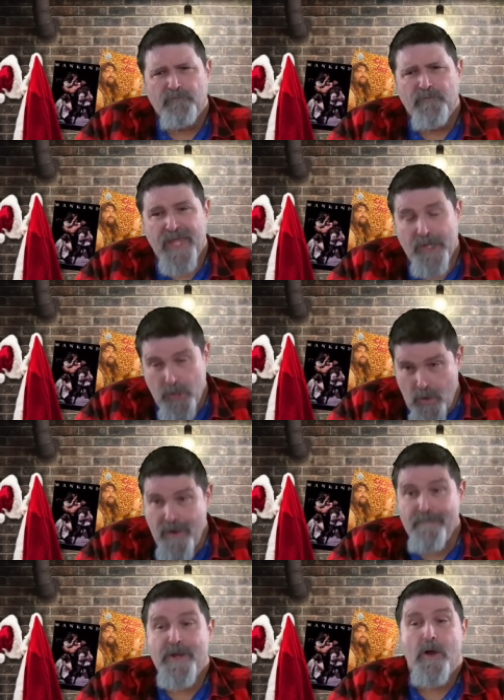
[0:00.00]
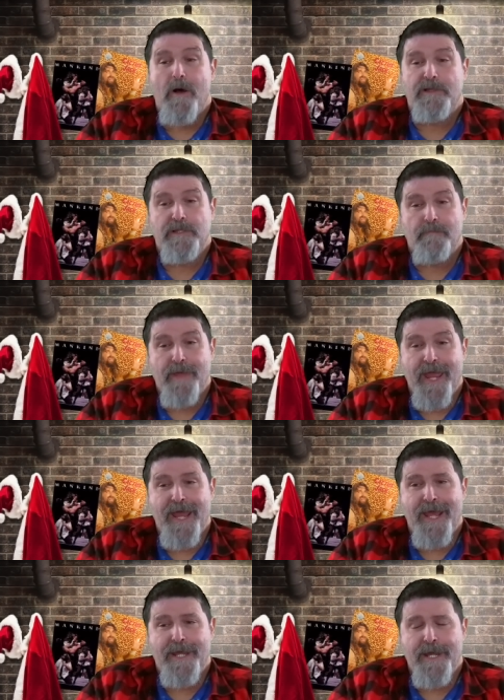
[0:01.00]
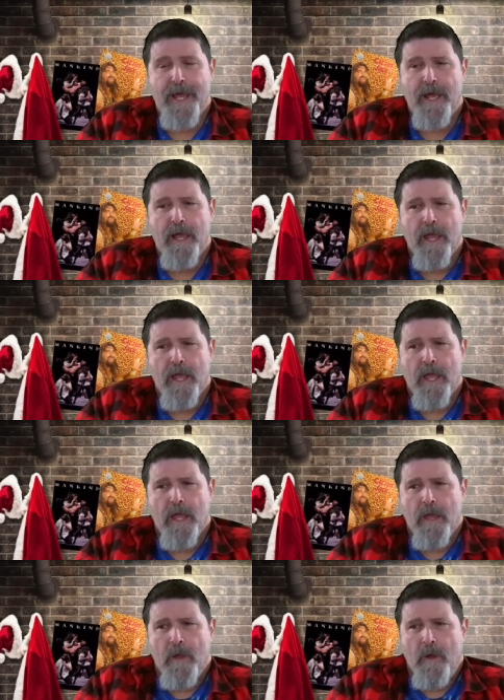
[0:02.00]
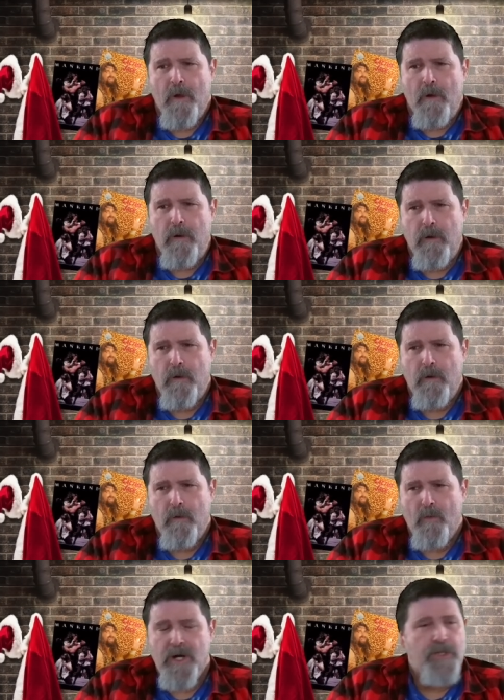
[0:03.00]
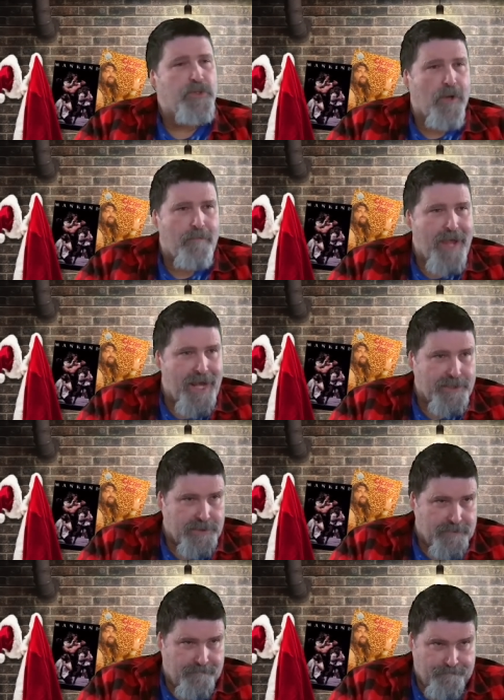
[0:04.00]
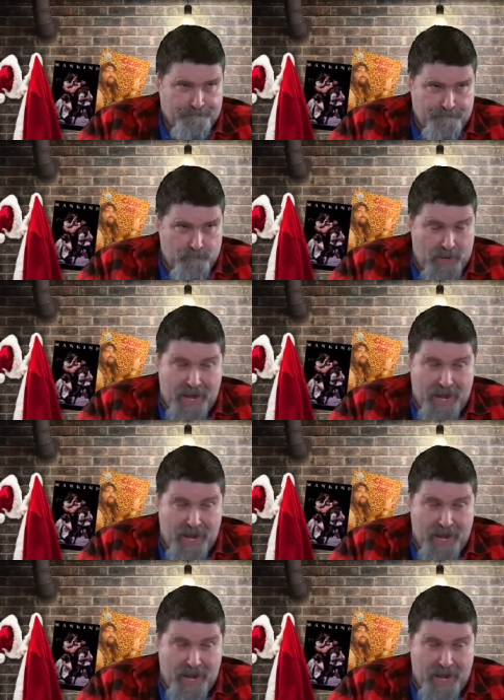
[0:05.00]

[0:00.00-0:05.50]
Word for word: It could have been awesome, and. Uh, one of the drawbacks I